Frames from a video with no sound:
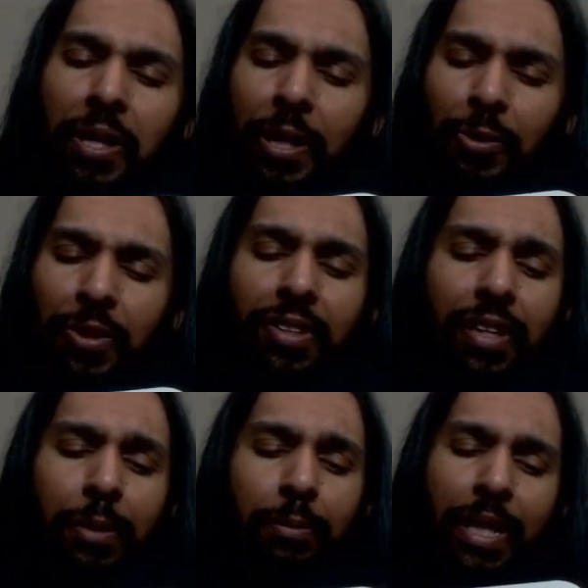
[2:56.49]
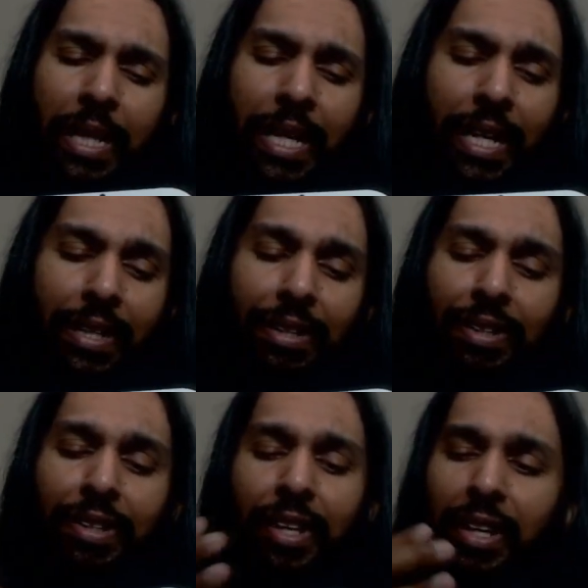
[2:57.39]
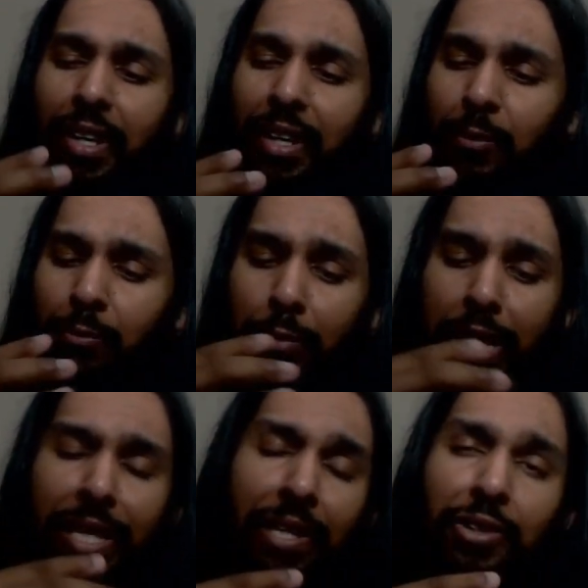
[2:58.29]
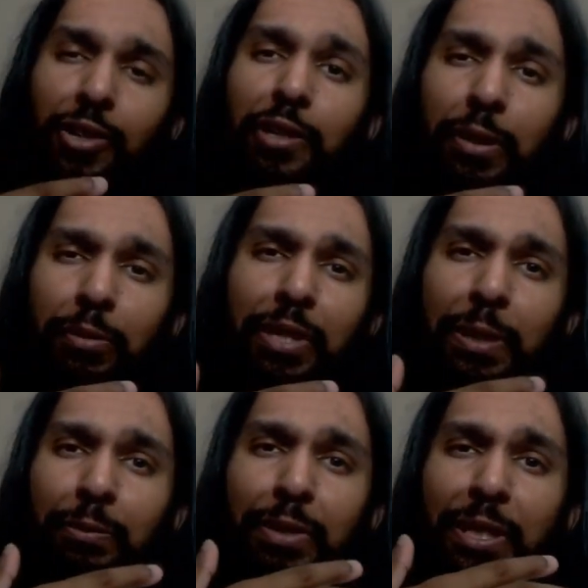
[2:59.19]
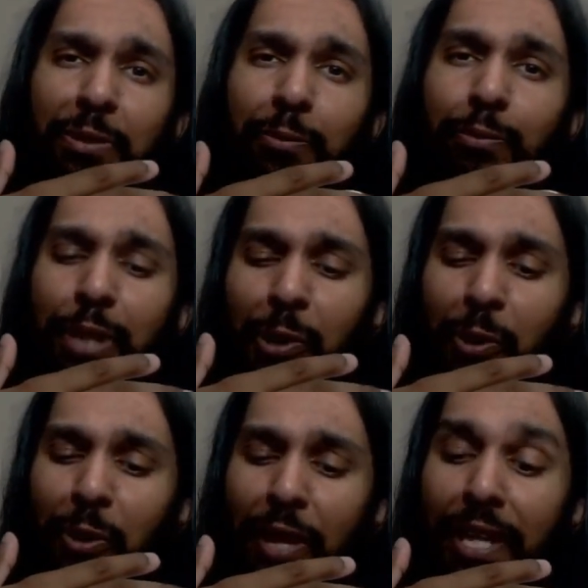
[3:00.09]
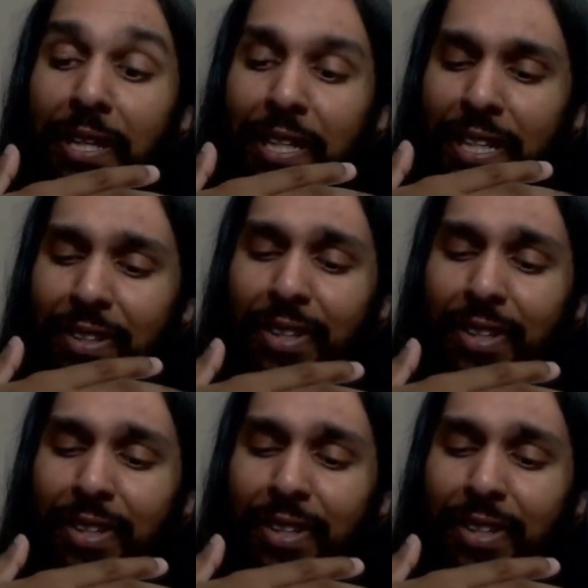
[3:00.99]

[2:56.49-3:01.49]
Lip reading: I would say my hand may actually be a bit bigger than it,